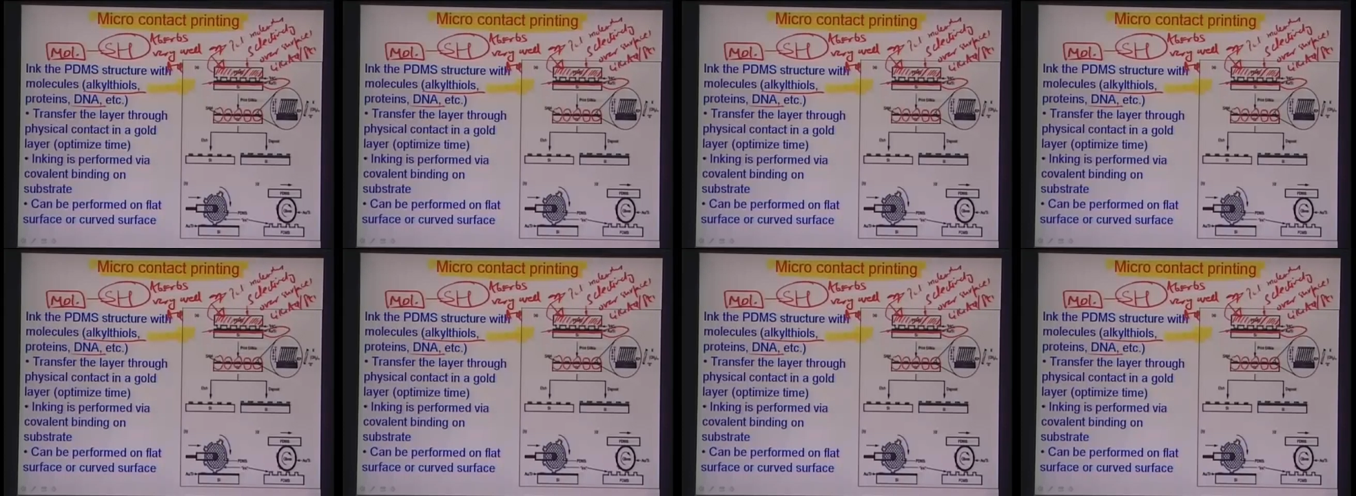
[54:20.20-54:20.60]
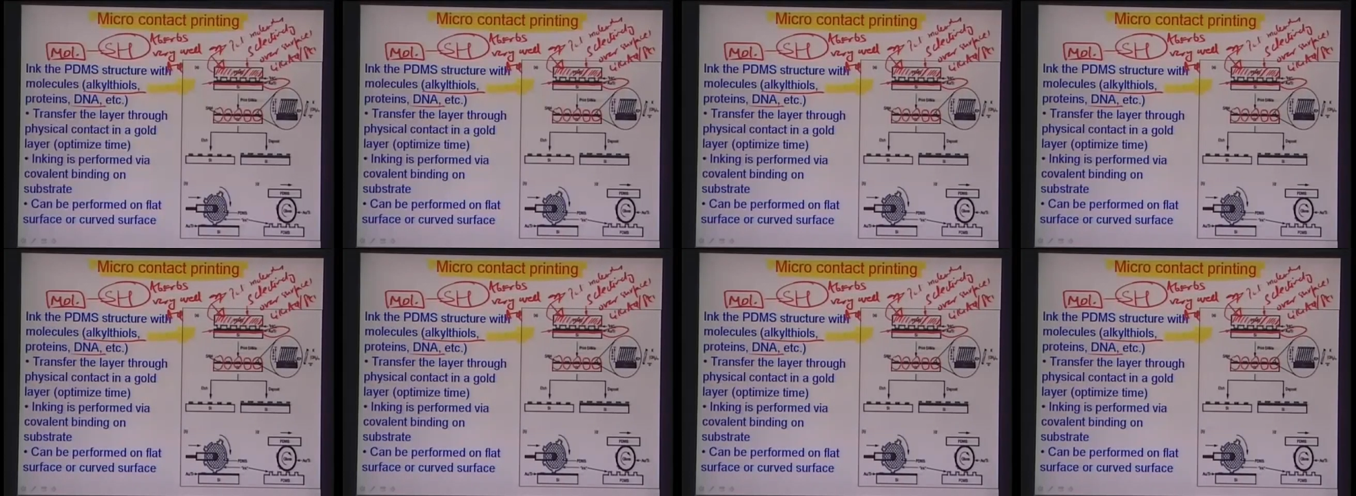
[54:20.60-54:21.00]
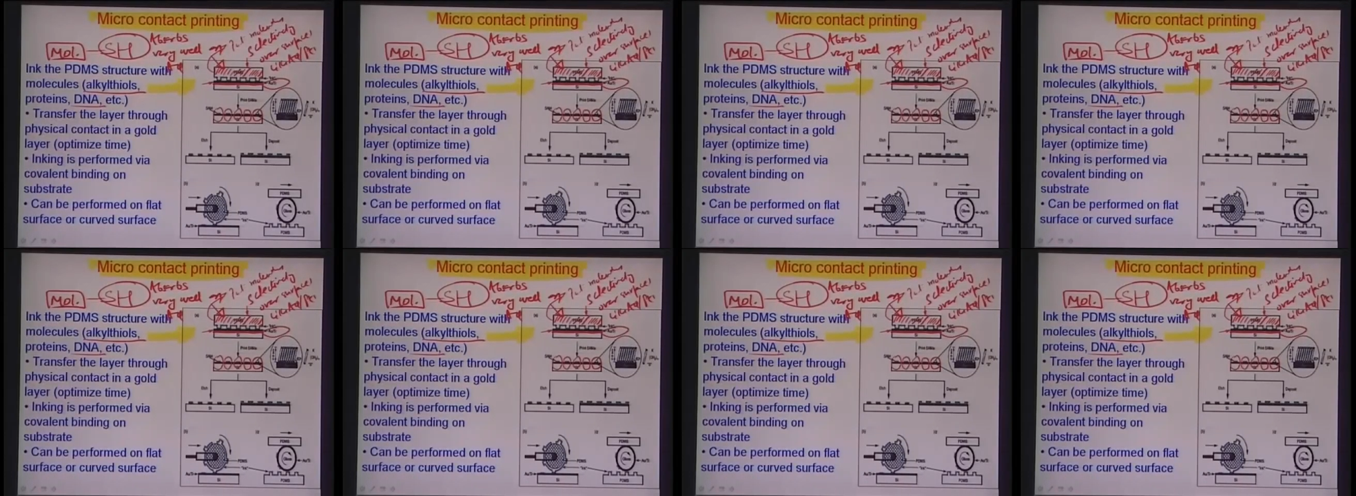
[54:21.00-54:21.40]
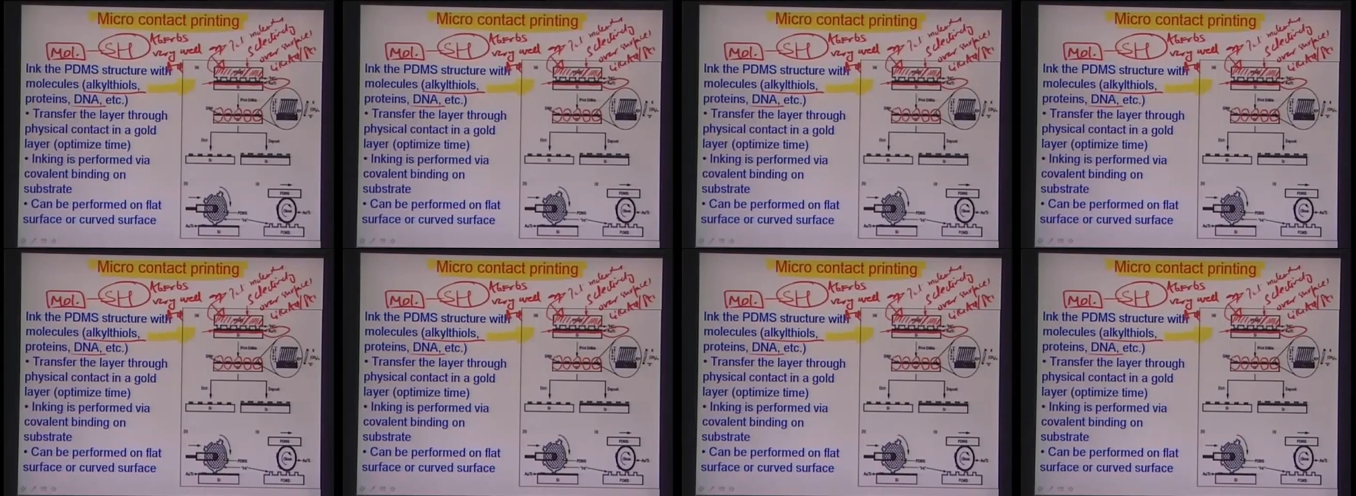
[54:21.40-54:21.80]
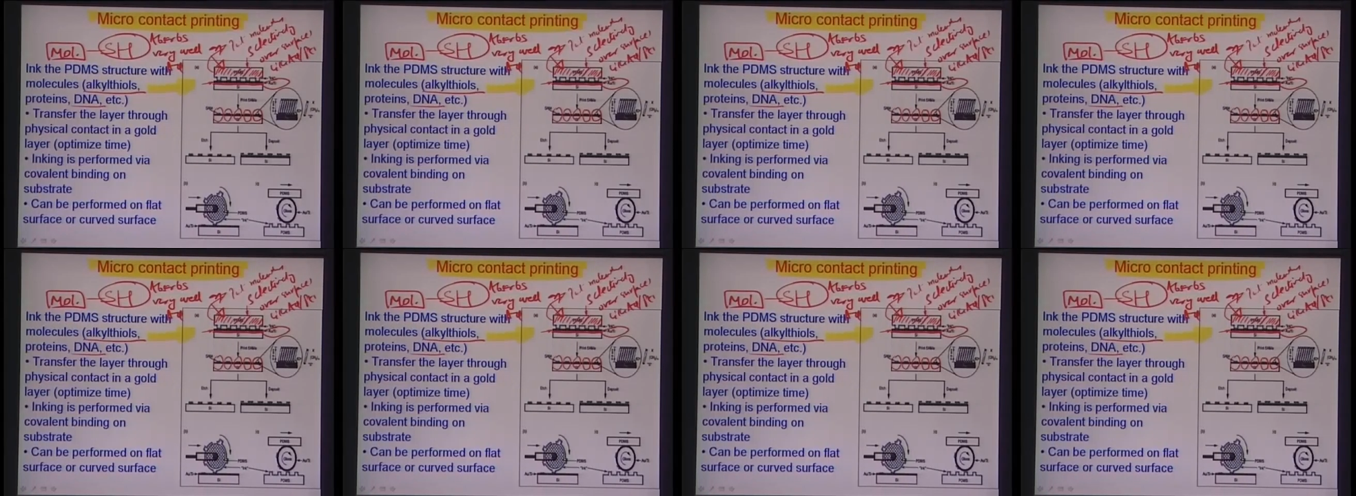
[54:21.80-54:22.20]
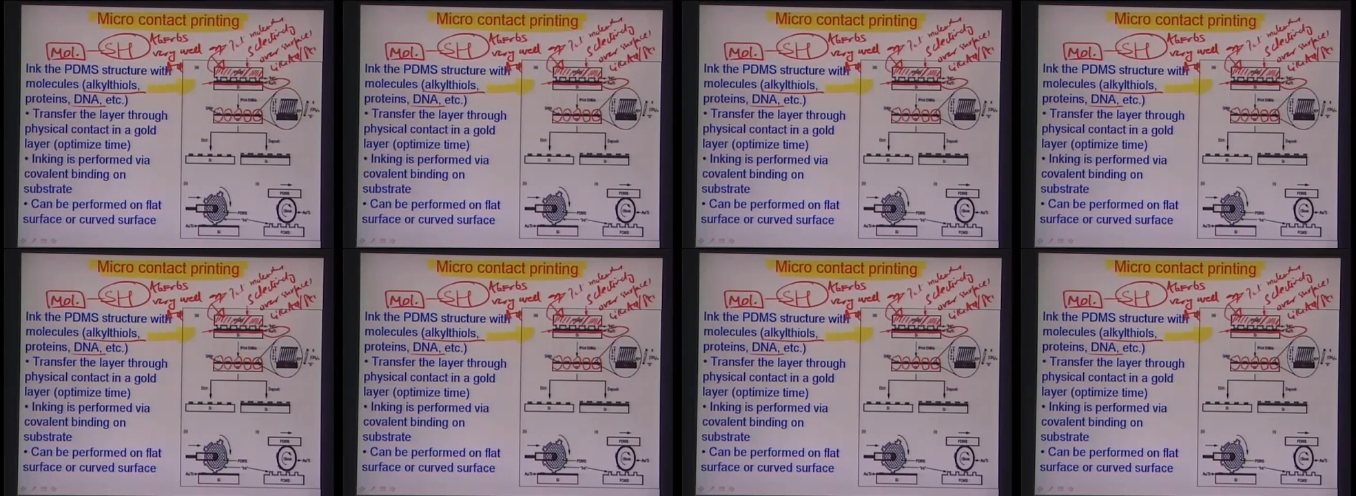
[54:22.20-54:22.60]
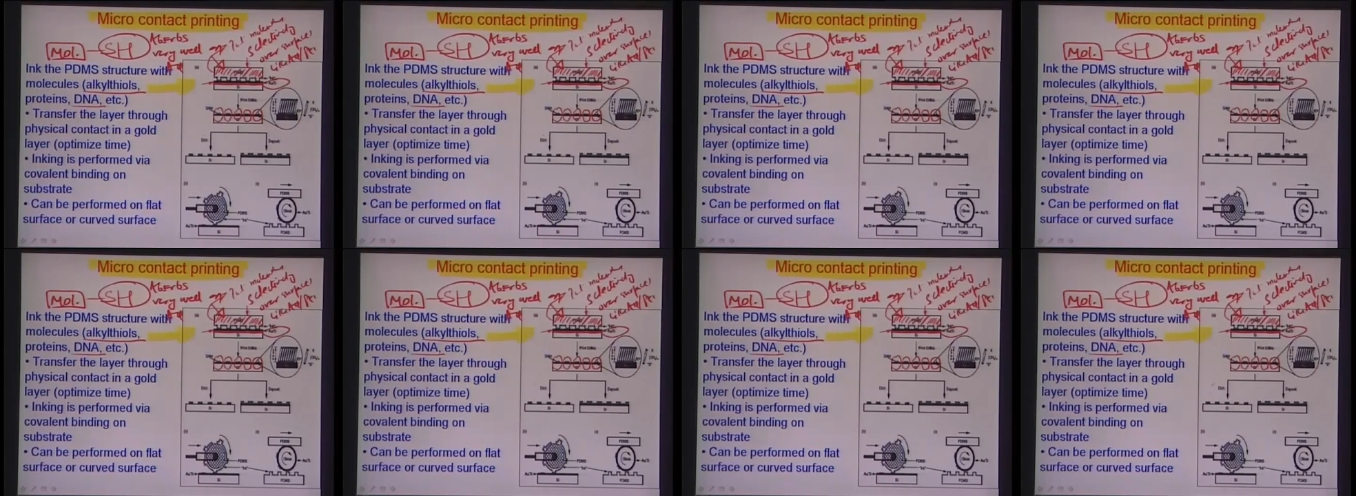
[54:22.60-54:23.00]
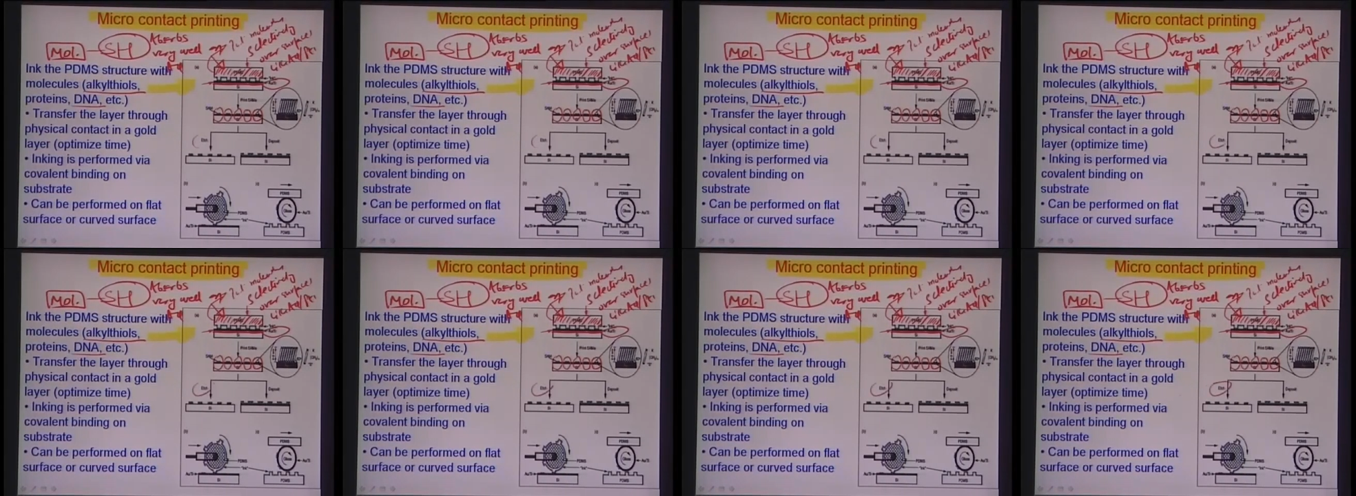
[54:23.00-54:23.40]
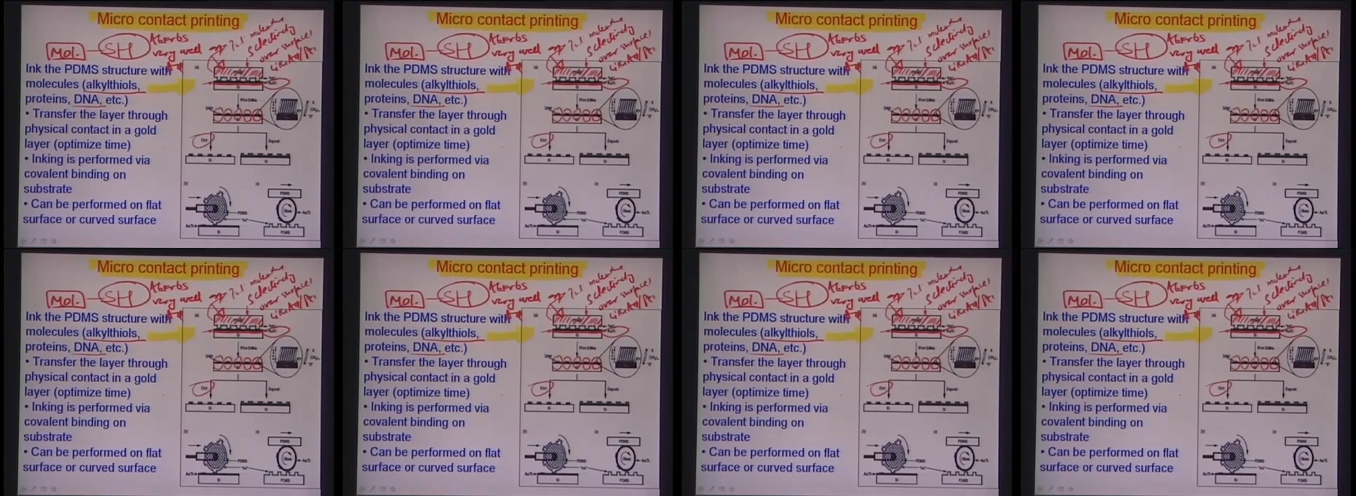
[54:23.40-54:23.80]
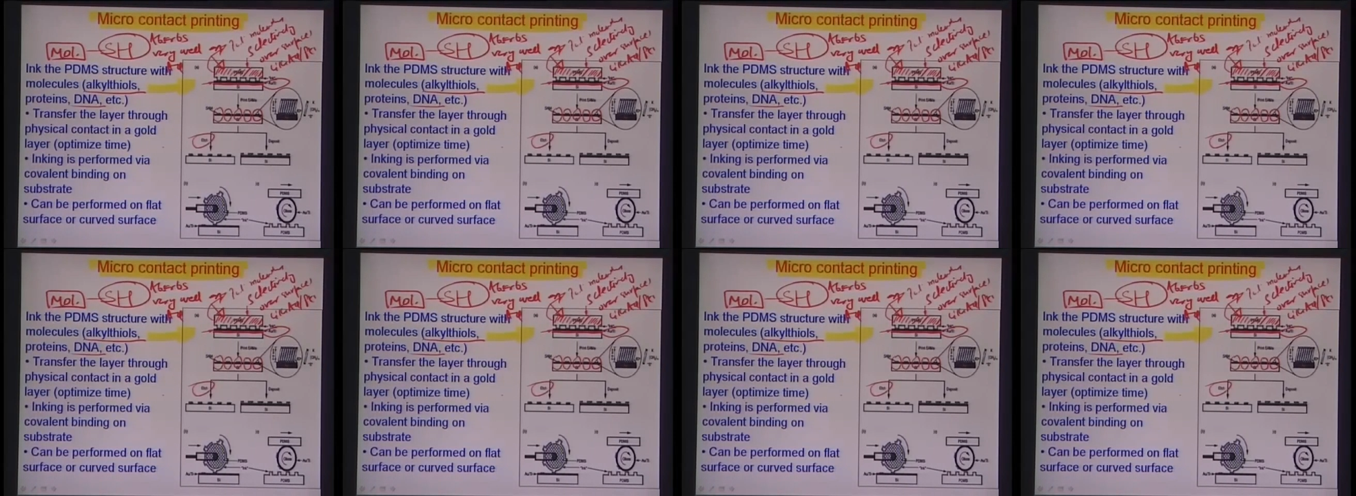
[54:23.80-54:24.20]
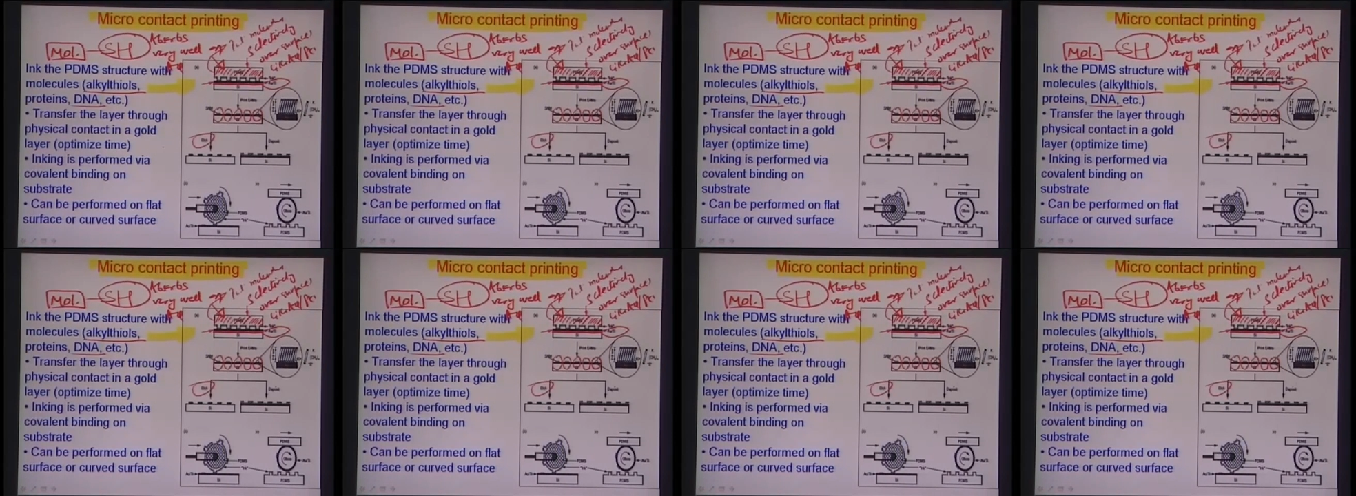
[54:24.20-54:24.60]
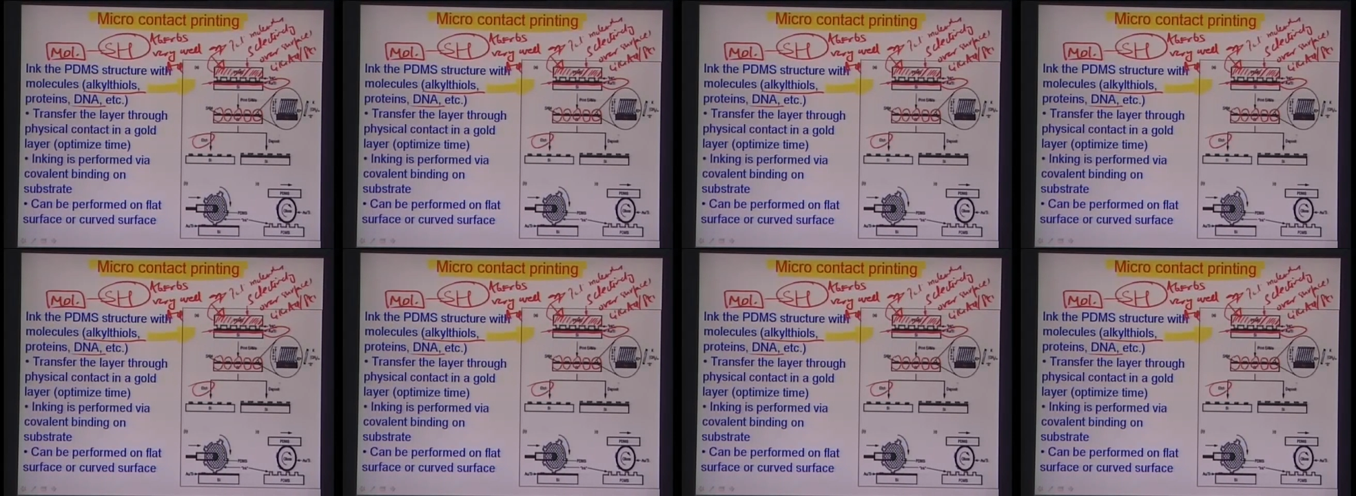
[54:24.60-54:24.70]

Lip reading: No face is visible, so there are no lips to read.